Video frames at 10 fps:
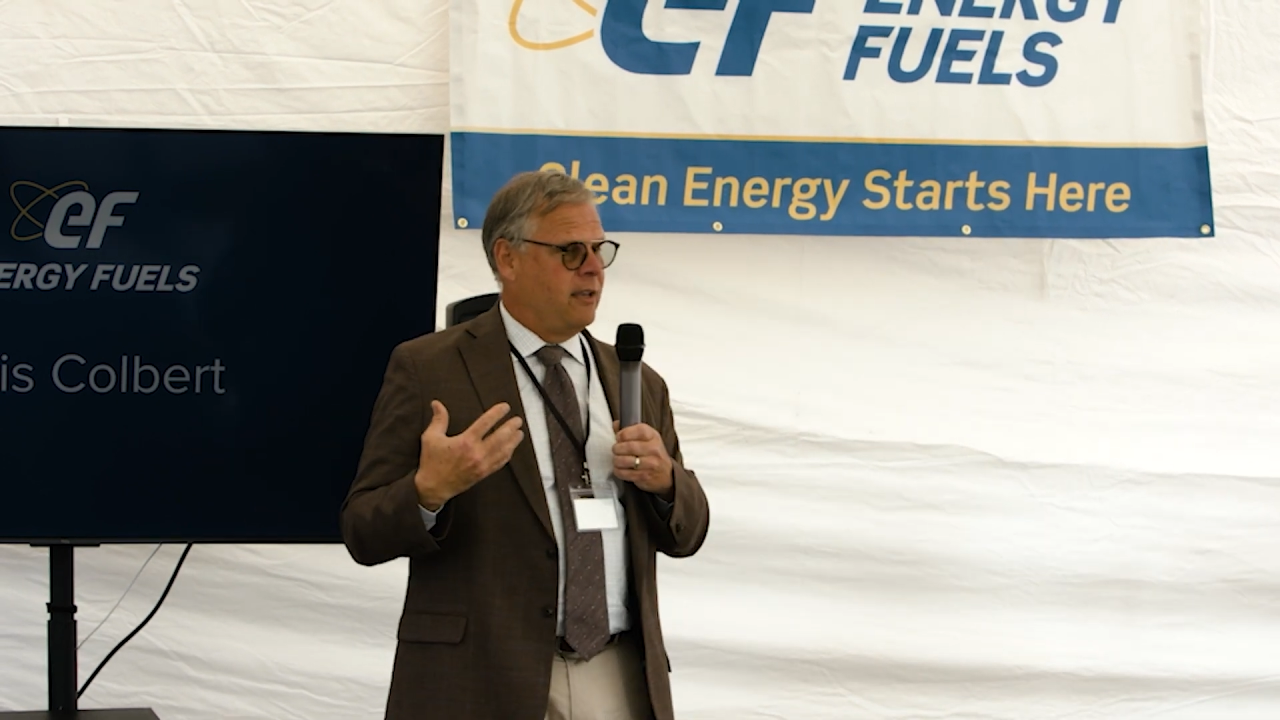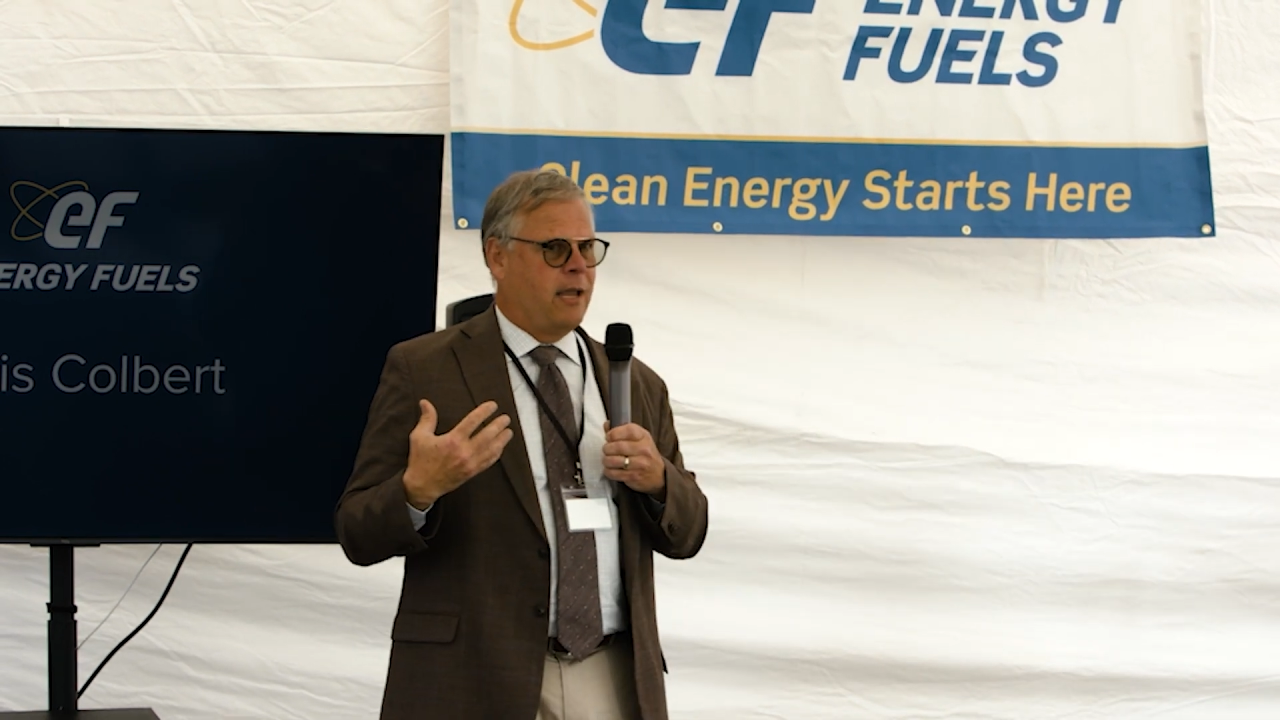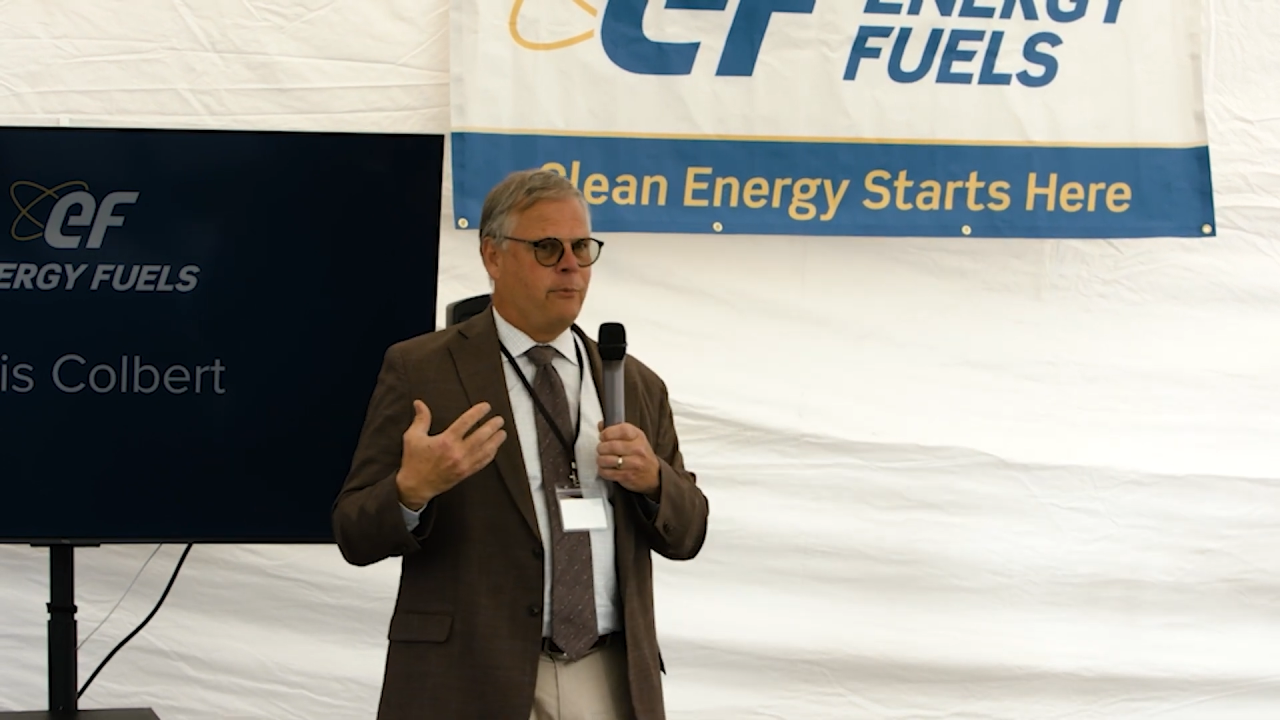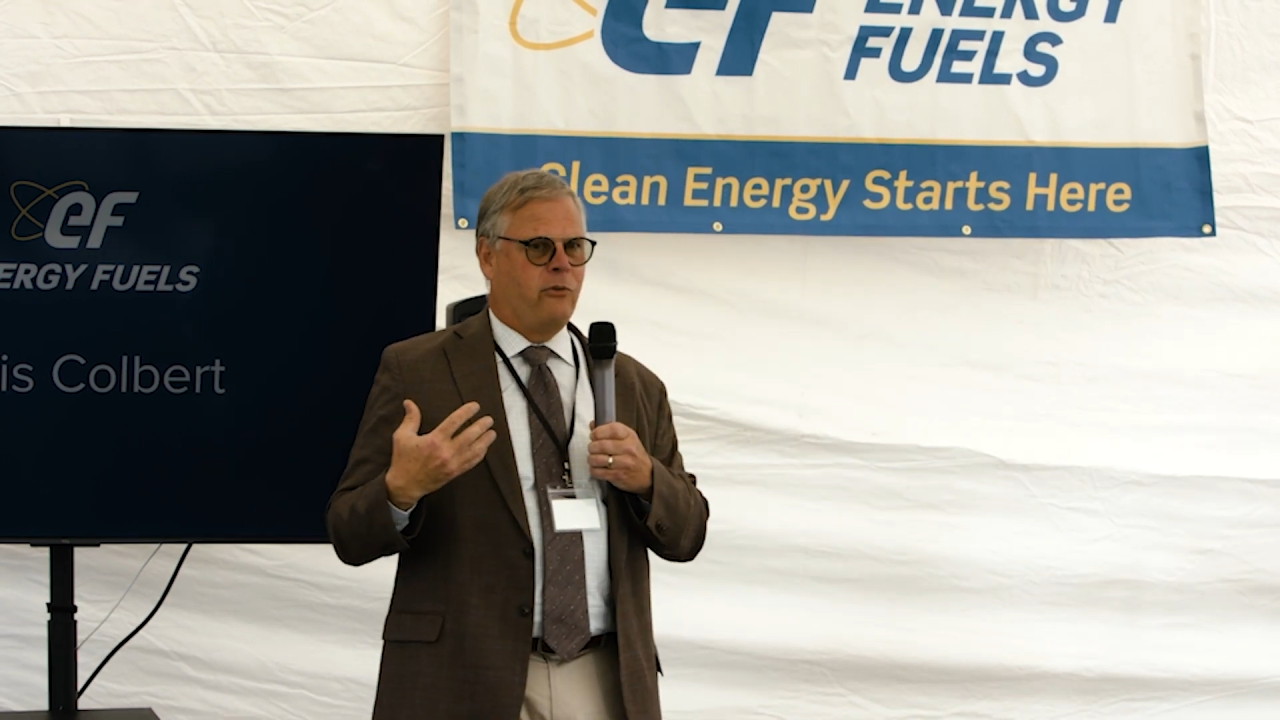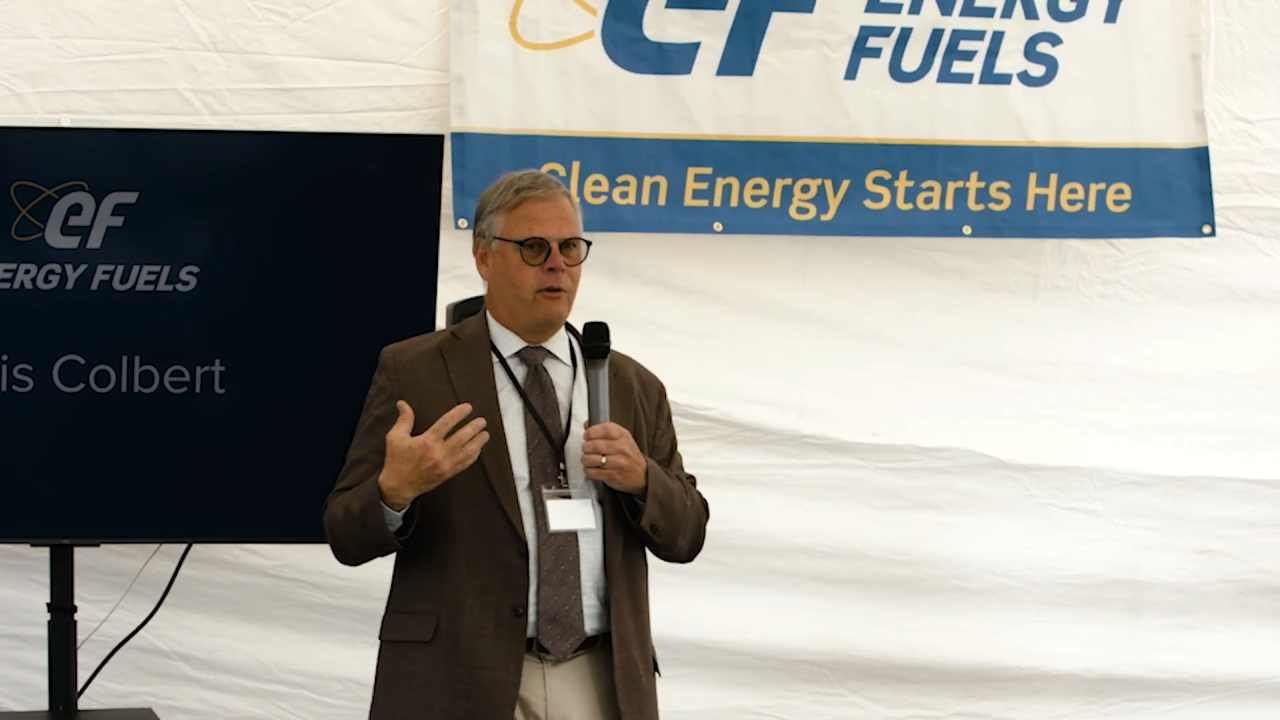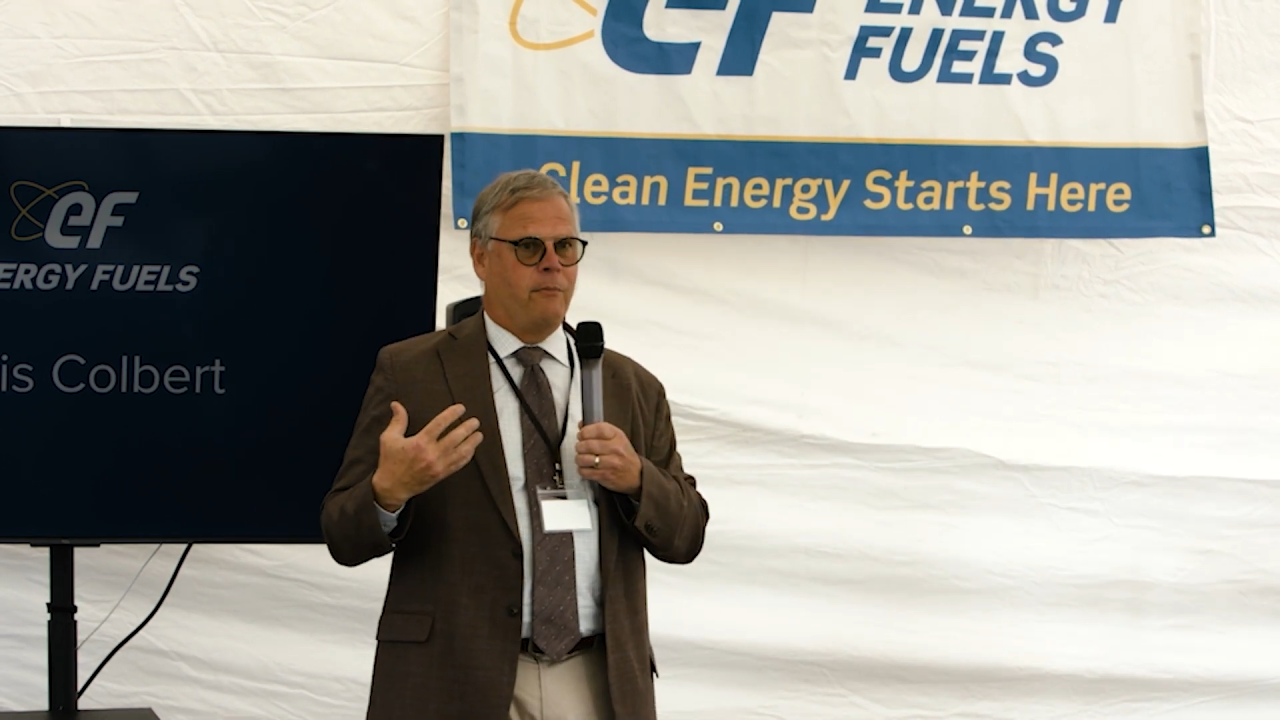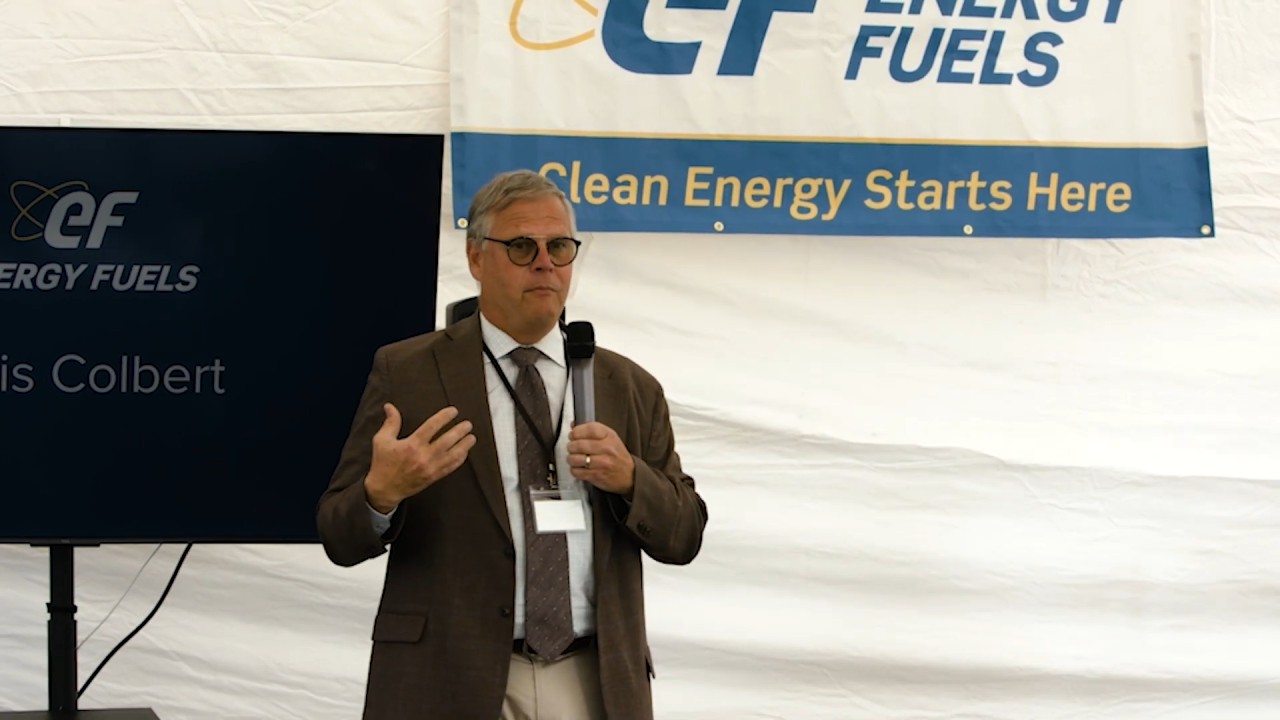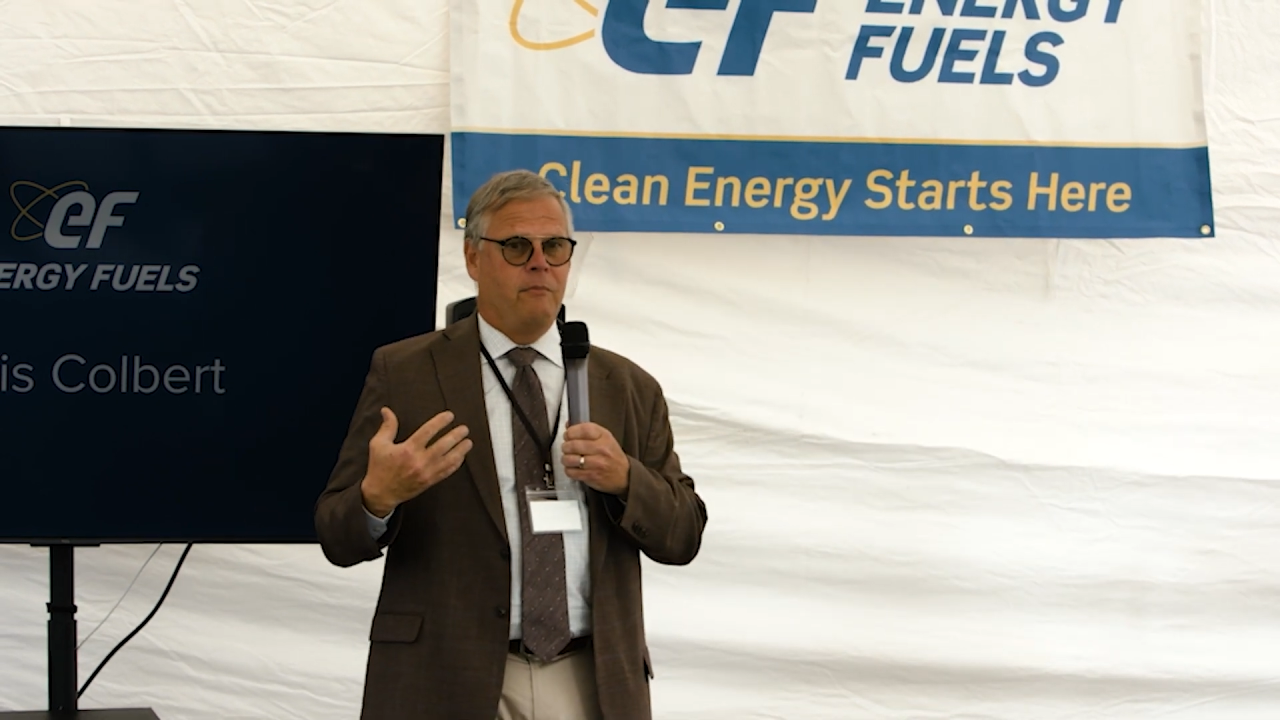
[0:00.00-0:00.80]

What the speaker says: came from.